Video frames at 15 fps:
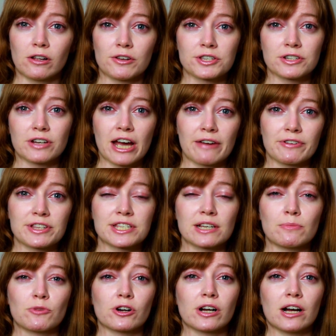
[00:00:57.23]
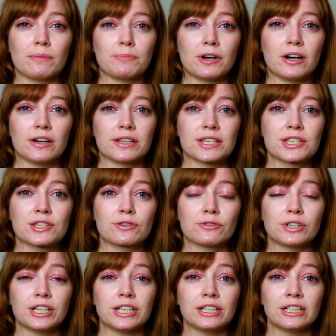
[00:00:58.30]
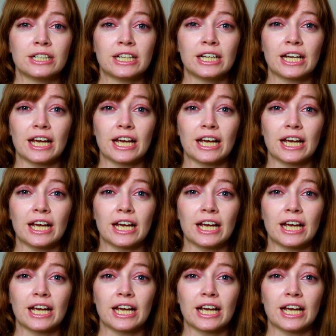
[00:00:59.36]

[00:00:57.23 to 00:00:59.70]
I'll also have it somewhere up on screen.